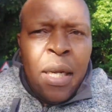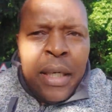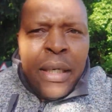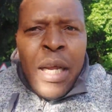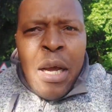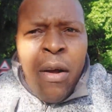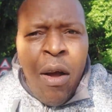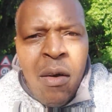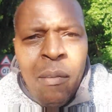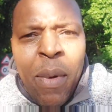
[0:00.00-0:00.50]

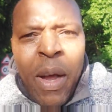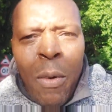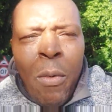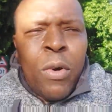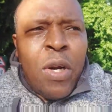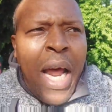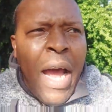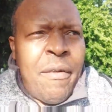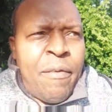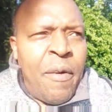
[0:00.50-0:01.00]
the government
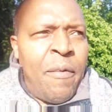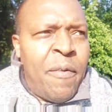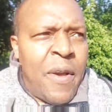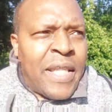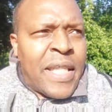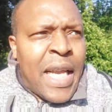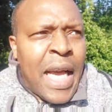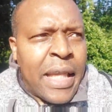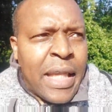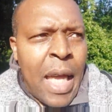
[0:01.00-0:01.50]
would have
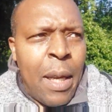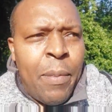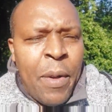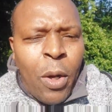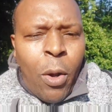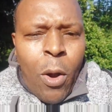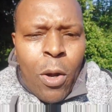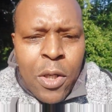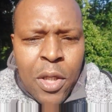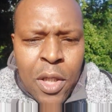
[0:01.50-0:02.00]
investigated,
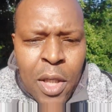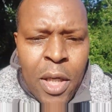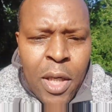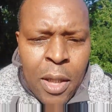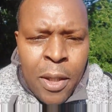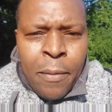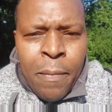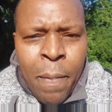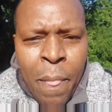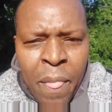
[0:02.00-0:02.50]
because
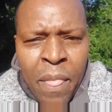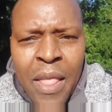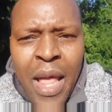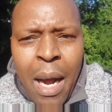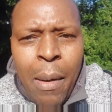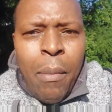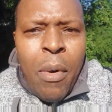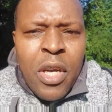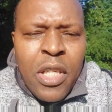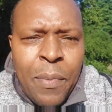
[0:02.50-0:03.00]

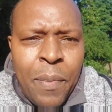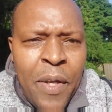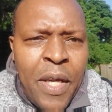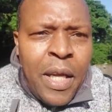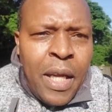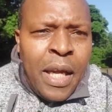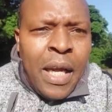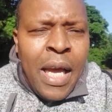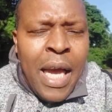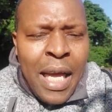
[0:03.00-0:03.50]
there must
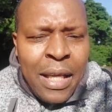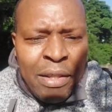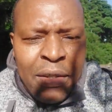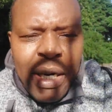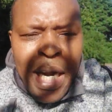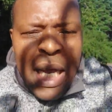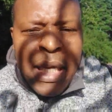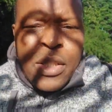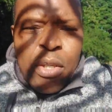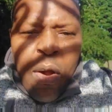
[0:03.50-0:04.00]
be a
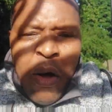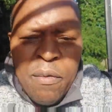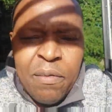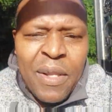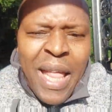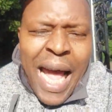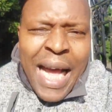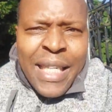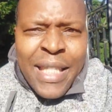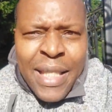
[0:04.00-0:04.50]
trace of
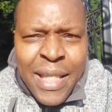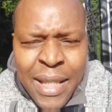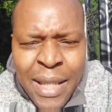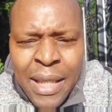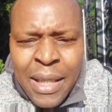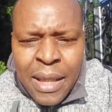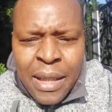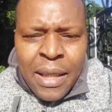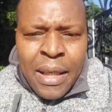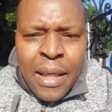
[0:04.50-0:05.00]
tax
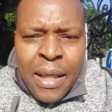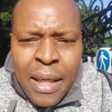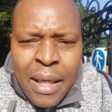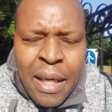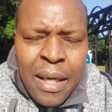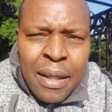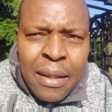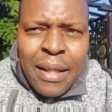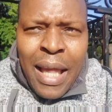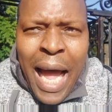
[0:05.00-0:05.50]

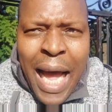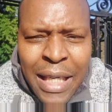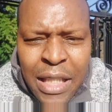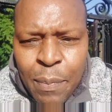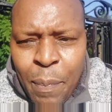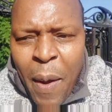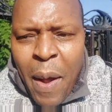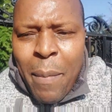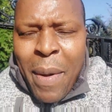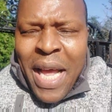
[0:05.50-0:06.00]

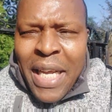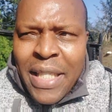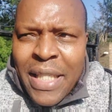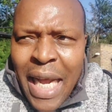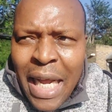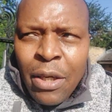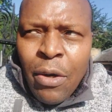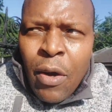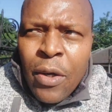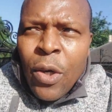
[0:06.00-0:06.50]
payments
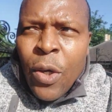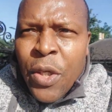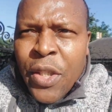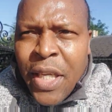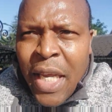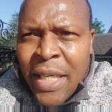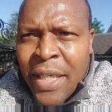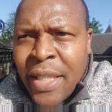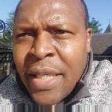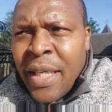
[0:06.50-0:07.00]
and all those
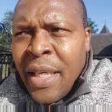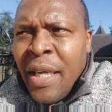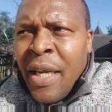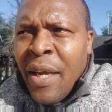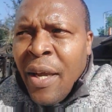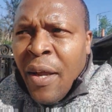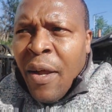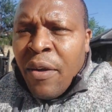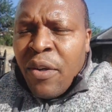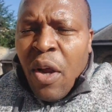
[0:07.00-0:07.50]
things.
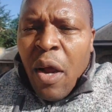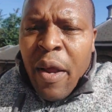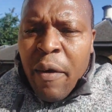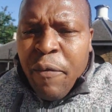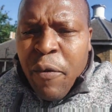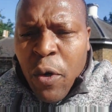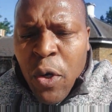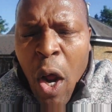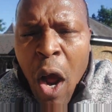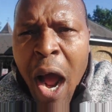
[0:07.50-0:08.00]
So
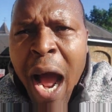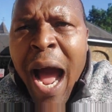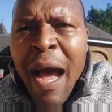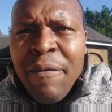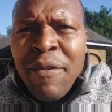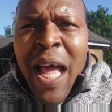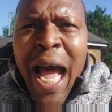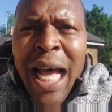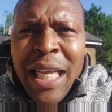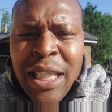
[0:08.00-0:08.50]
if you don't
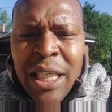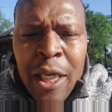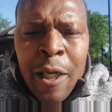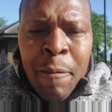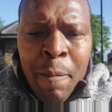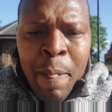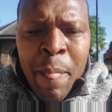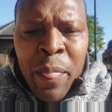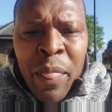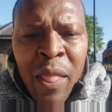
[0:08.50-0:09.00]
have that,
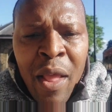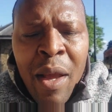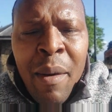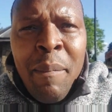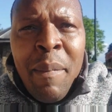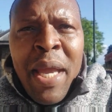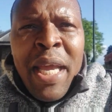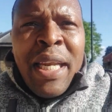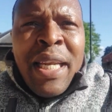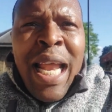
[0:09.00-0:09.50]

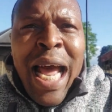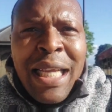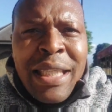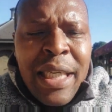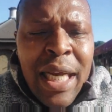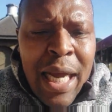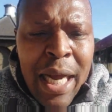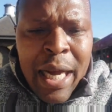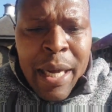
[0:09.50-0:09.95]
mean that